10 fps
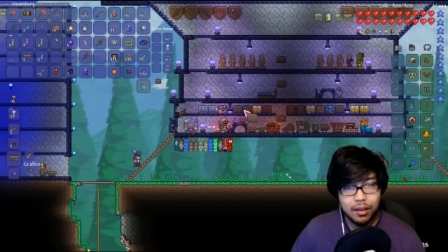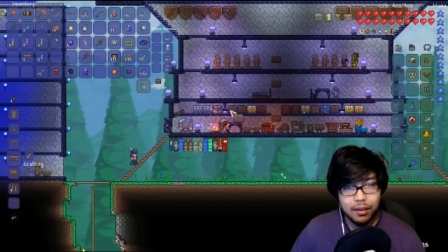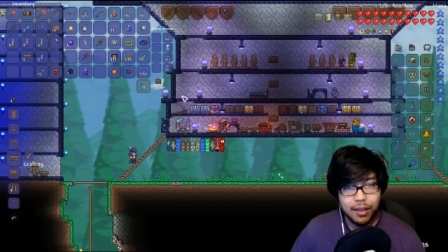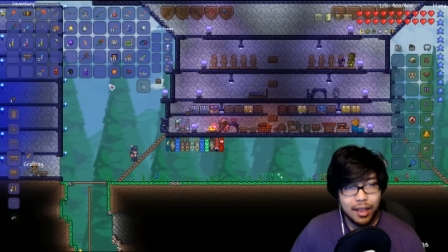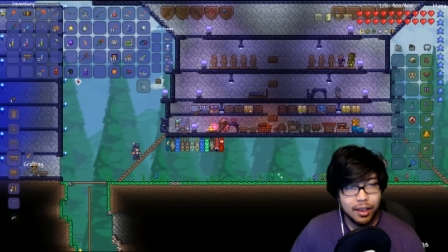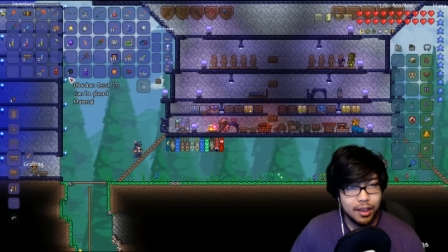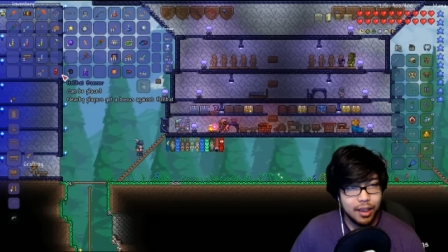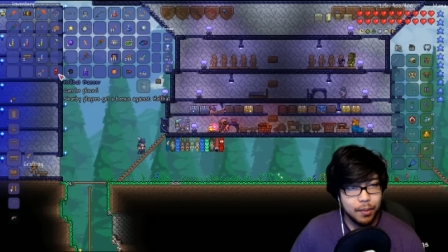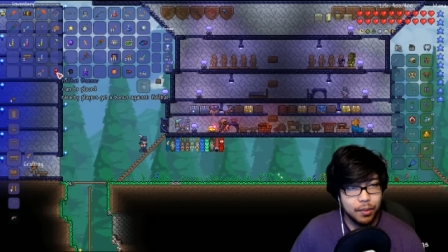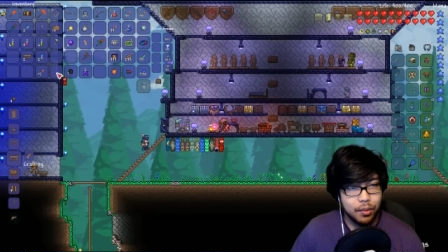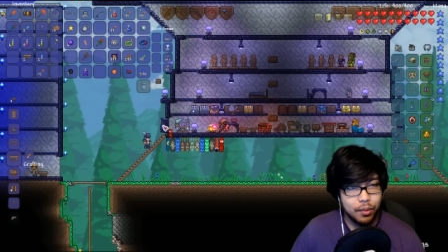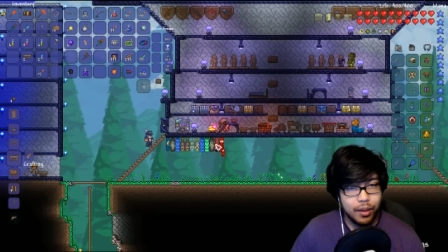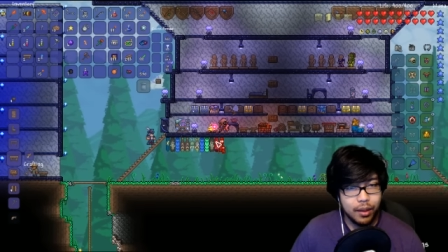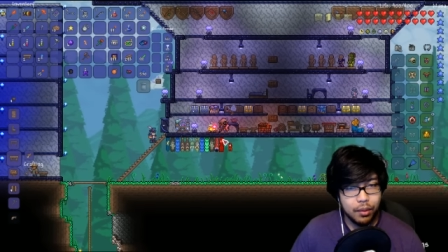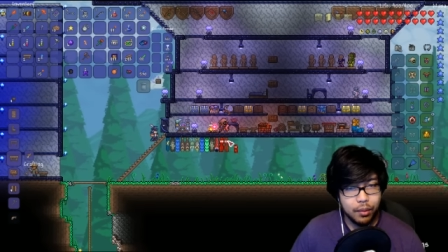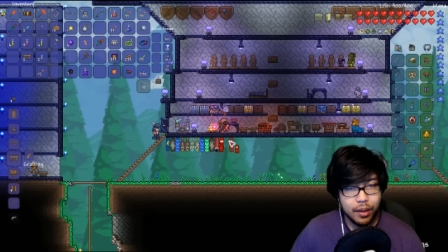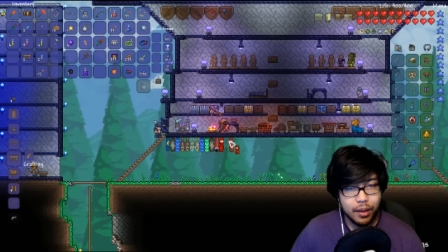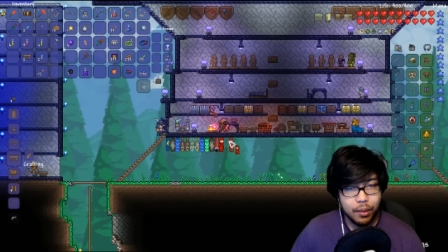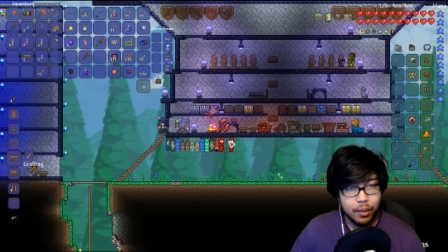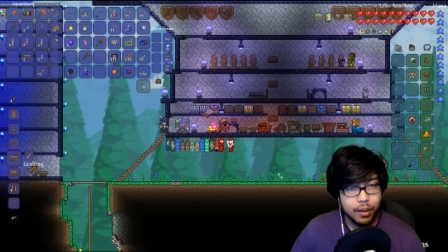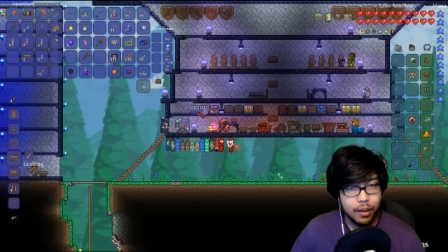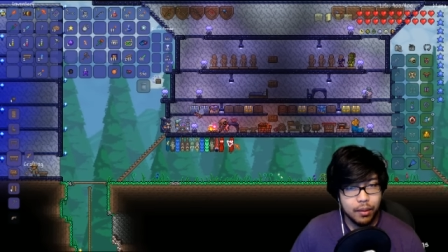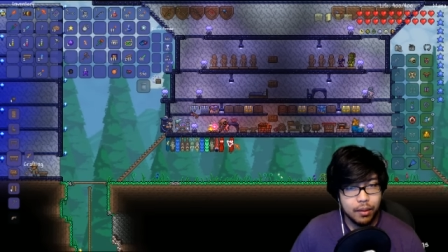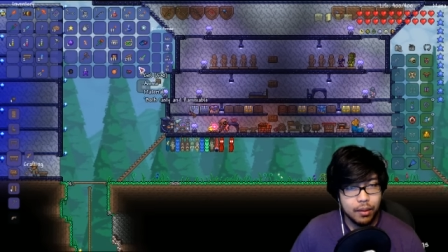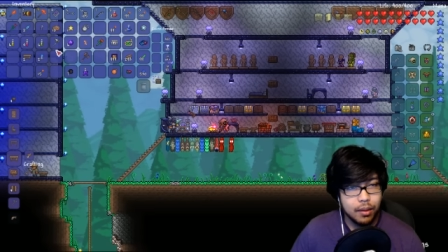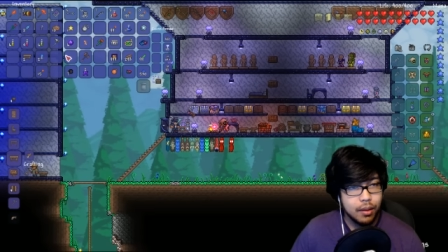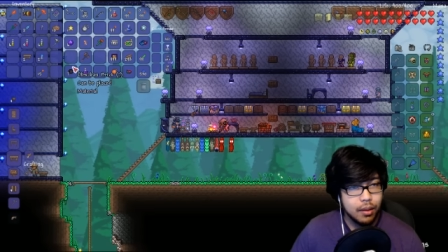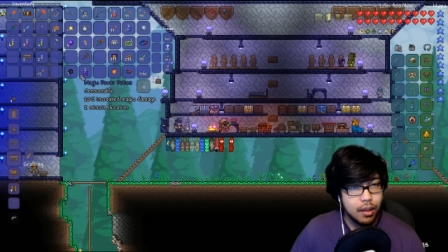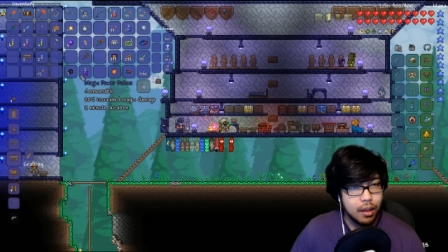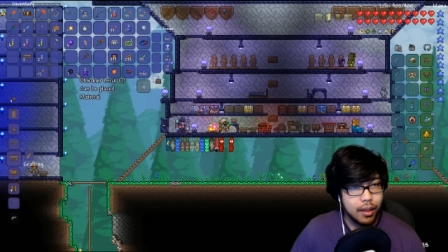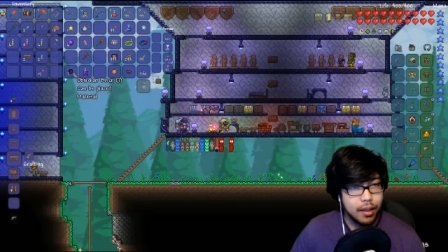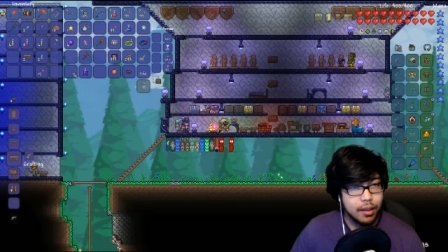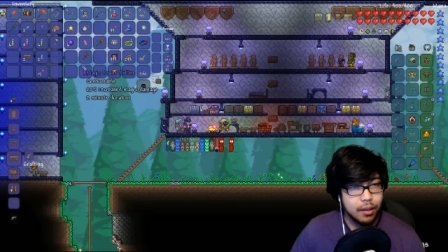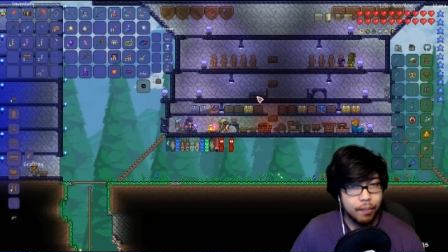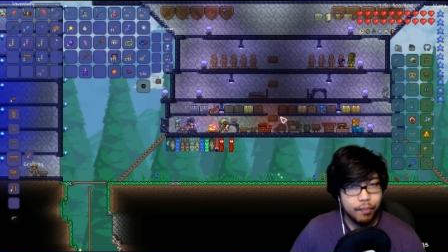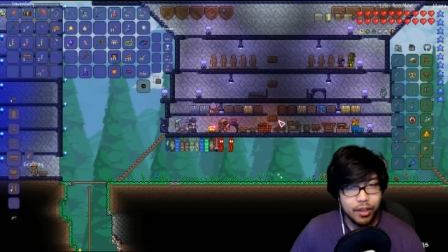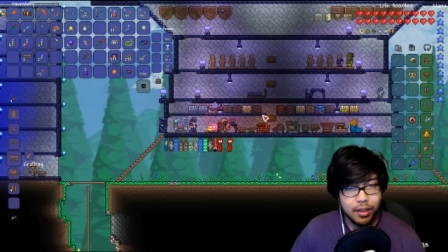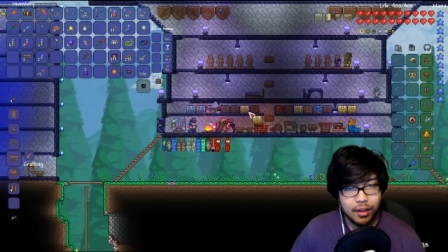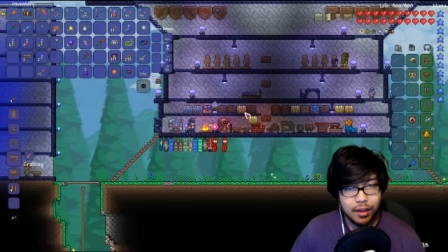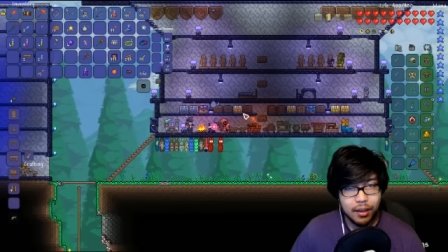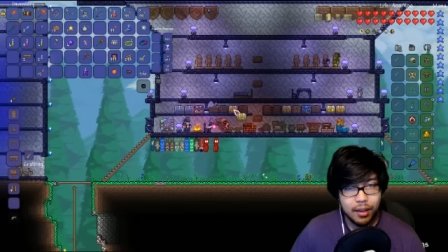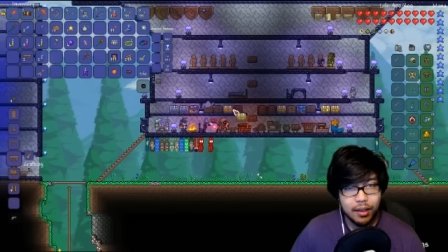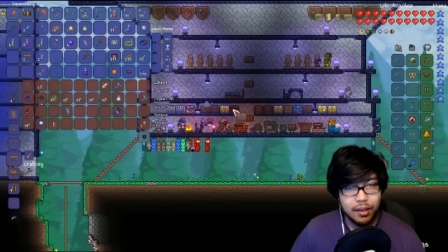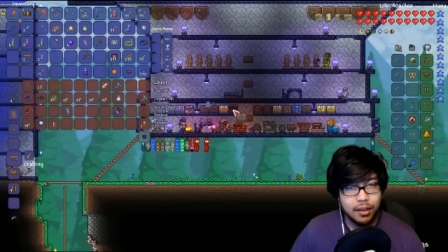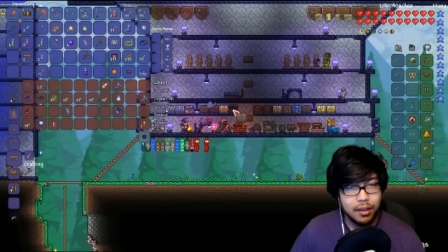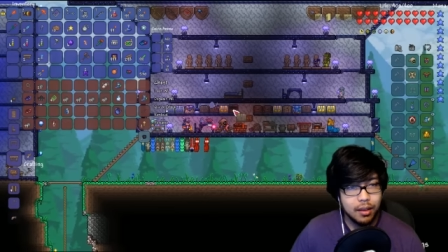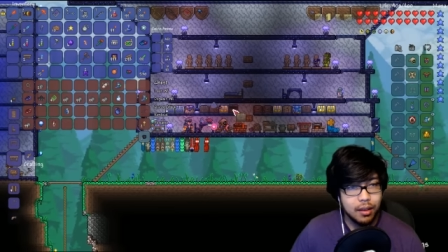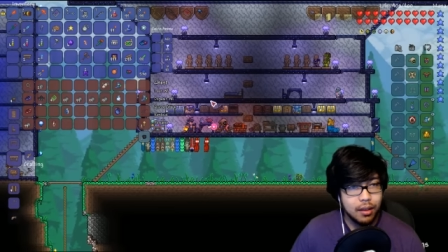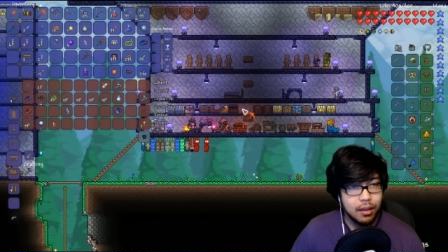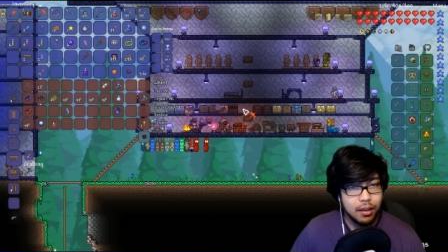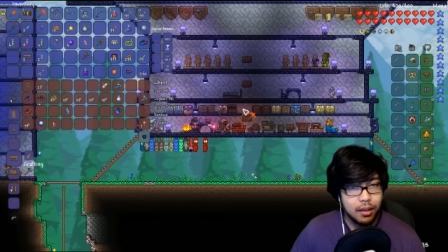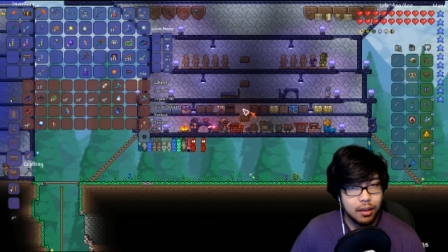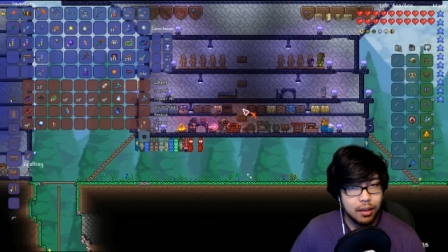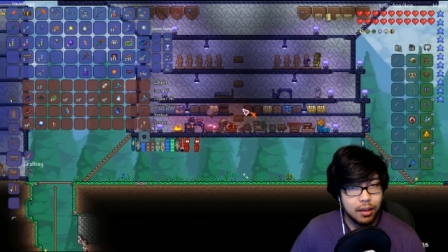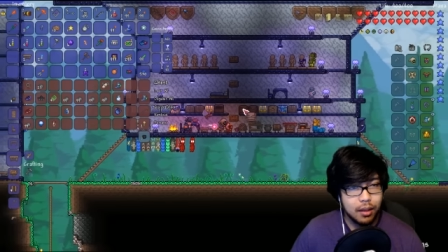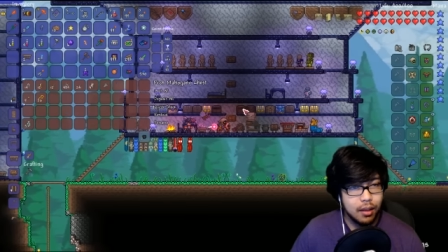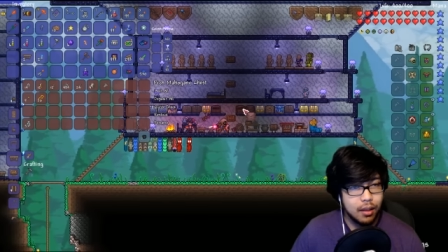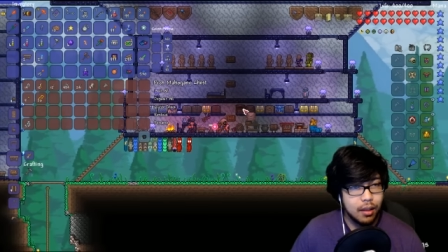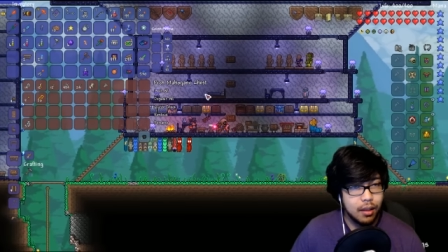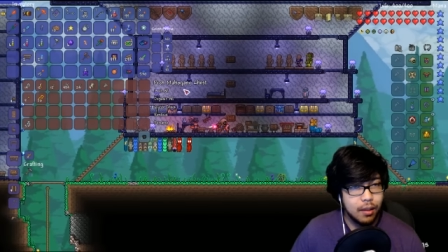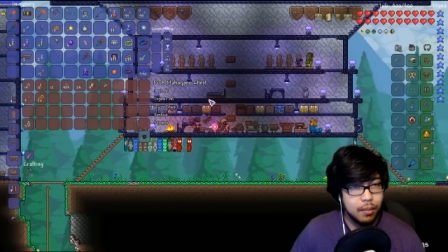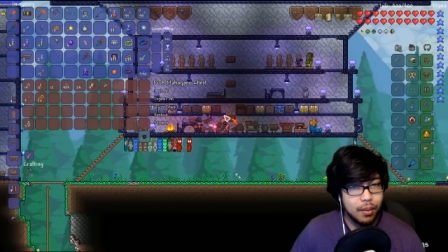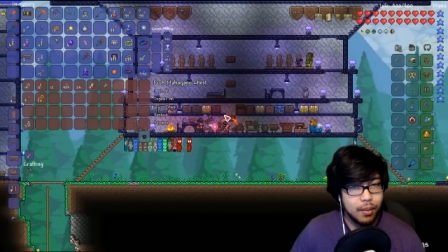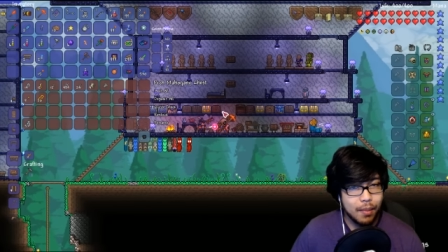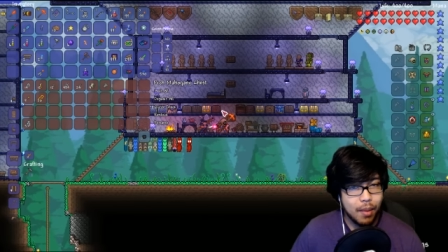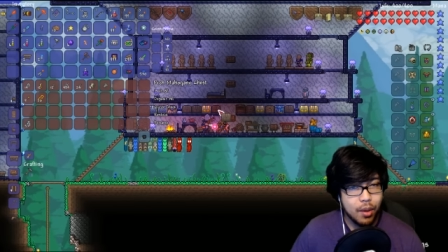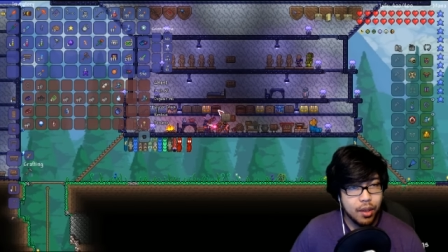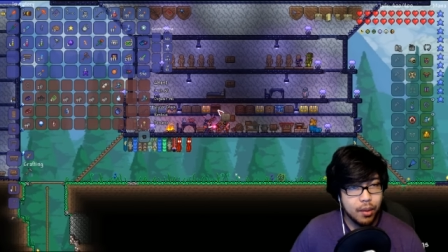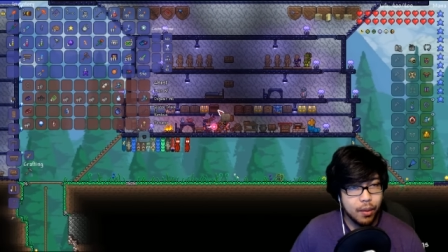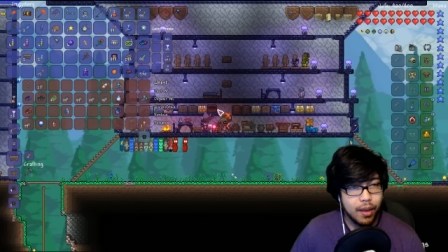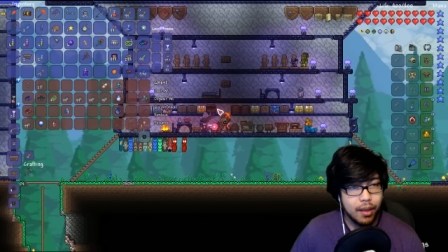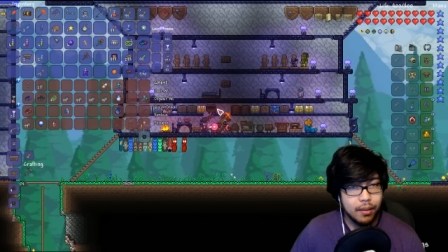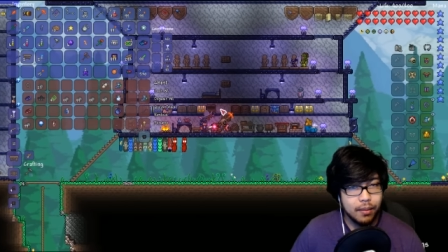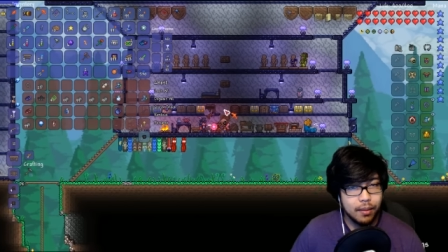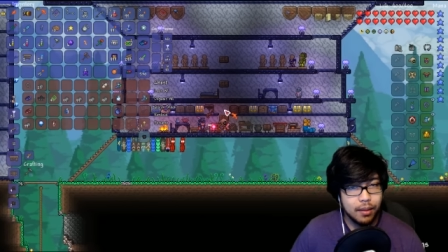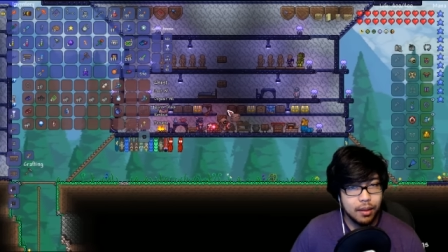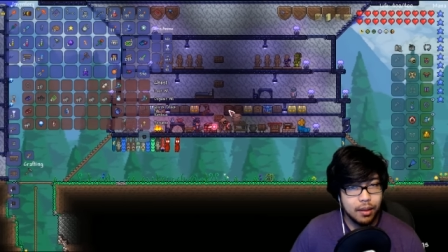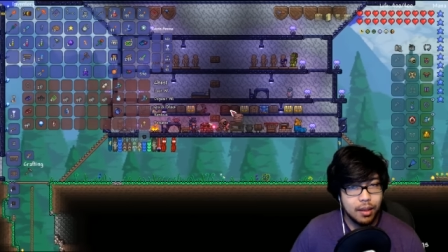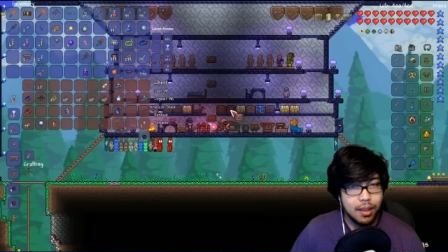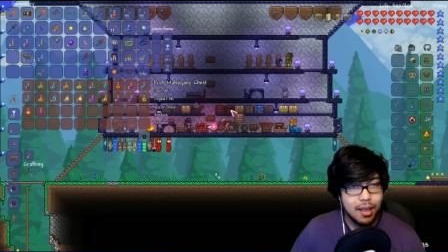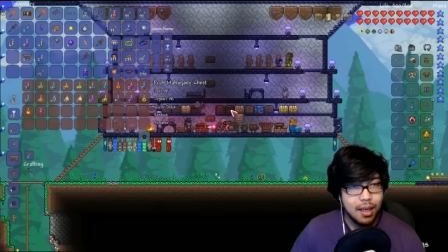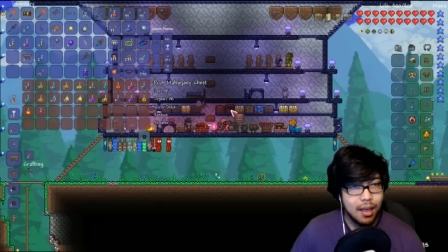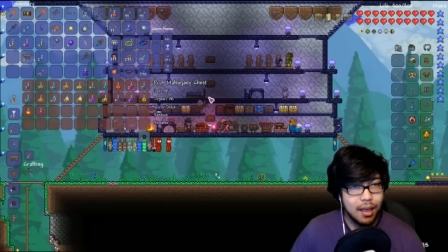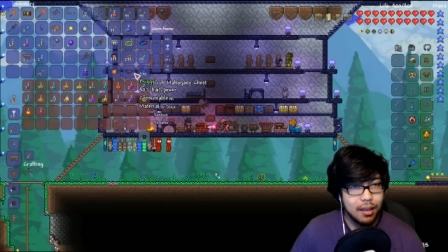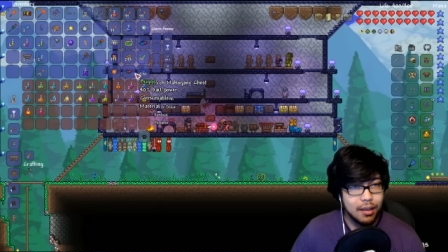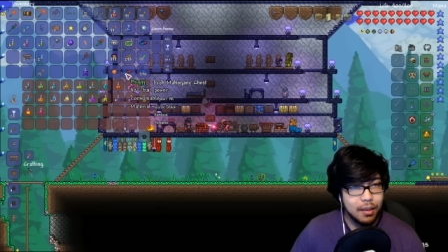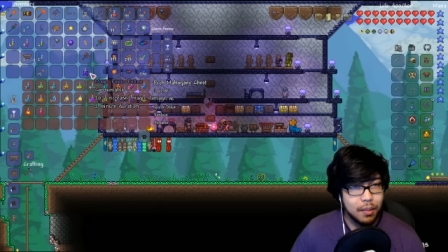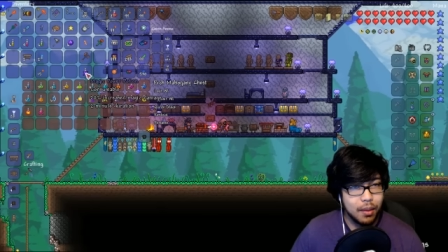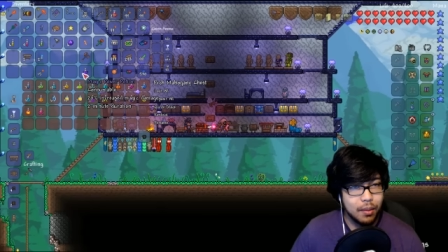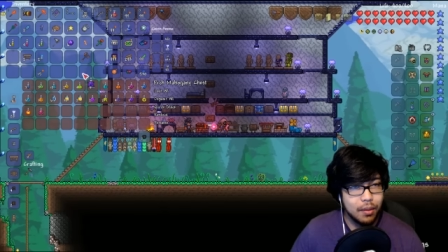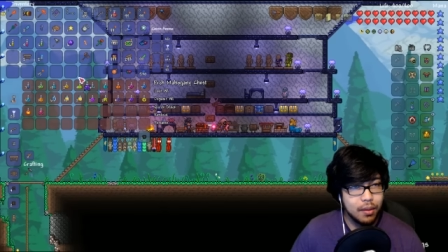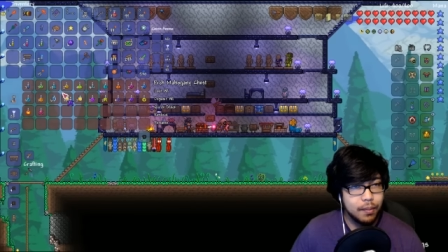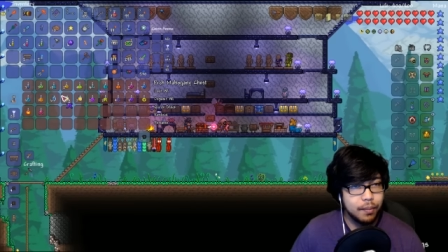That seems really, really cool though. Okay, so let's delete this. Uh, put my potion away. I suppose.